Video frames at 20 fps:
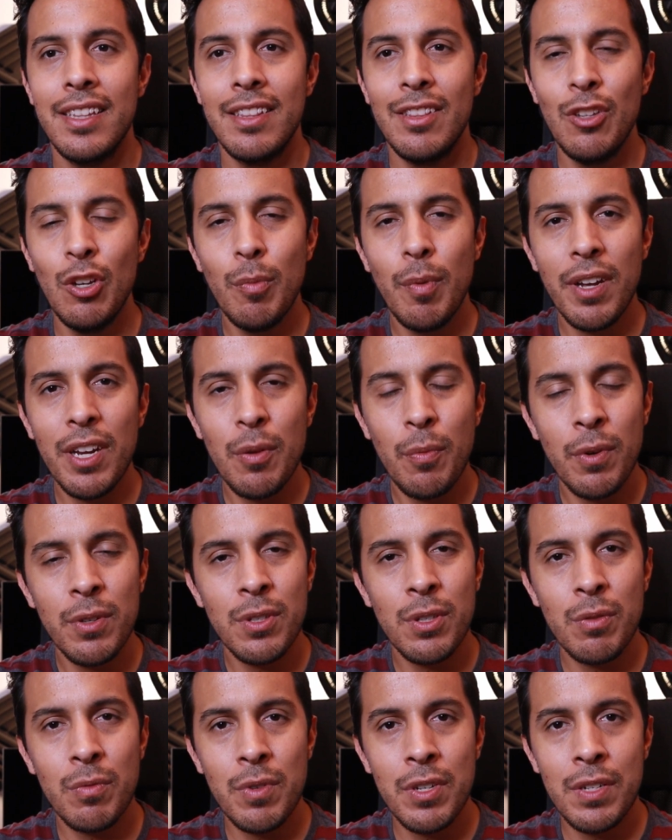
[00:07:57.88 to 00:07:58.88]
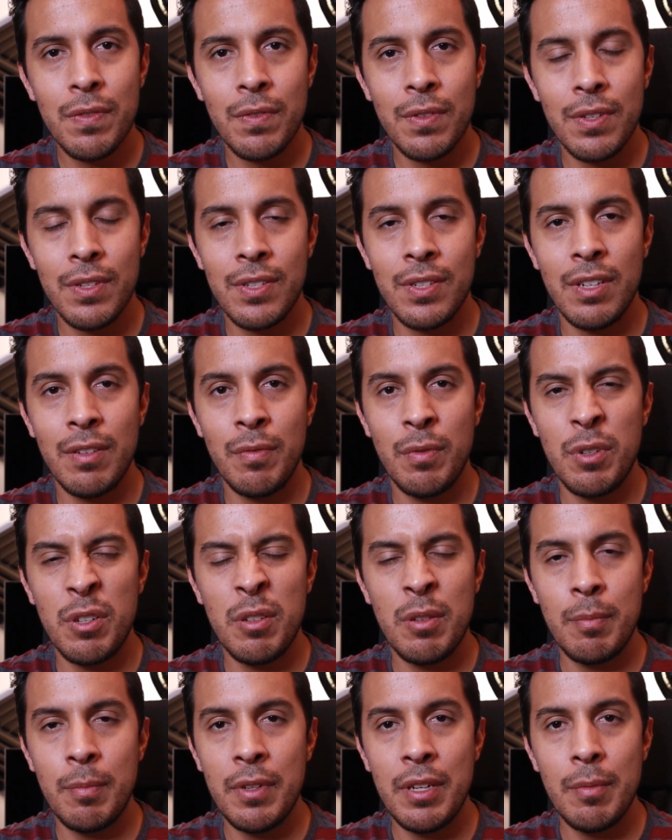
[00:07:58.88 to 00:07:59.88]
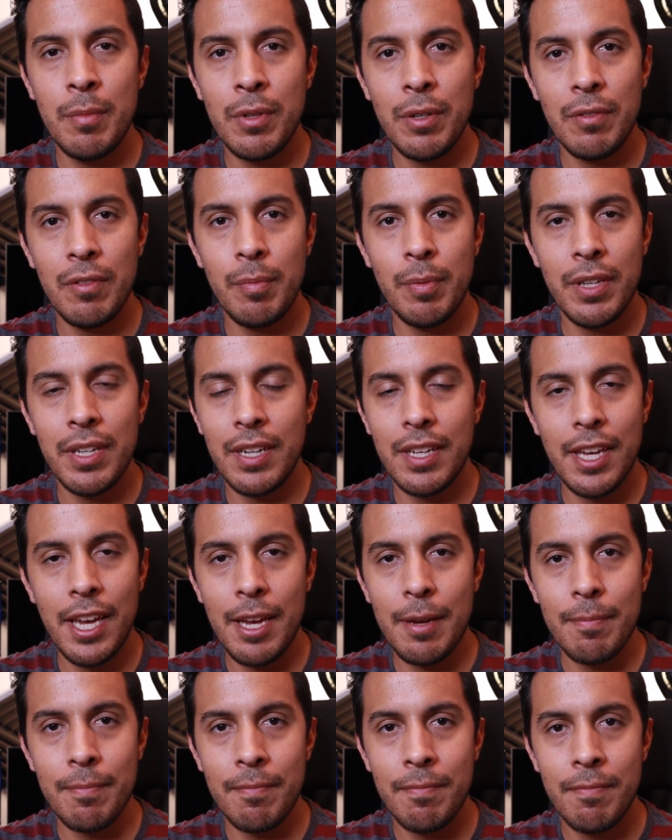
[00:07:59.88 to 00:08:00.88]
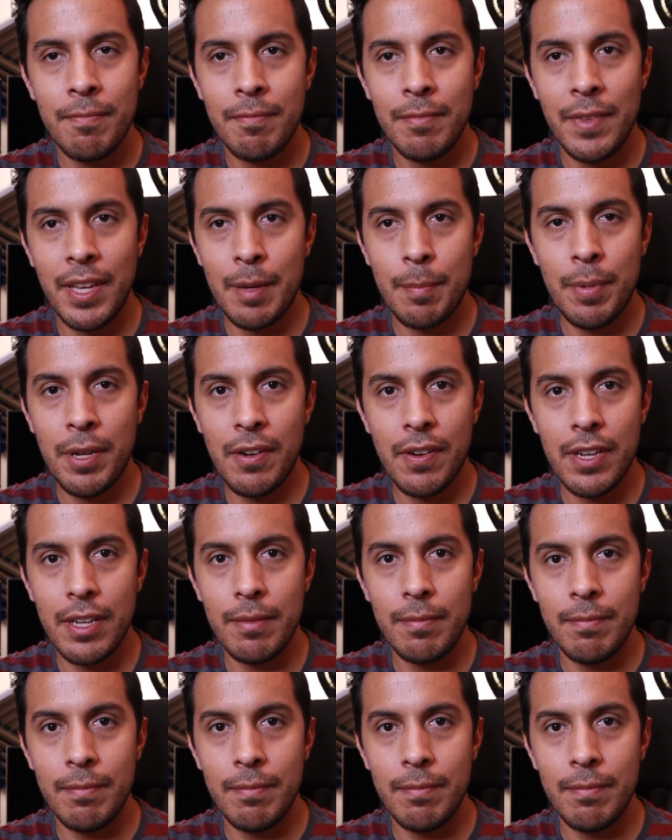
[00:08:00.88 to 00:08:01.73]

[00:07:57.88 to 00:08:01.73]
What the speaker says: Nobody wants to reach for this stuff when they're in the middle of playing a game. Like, period.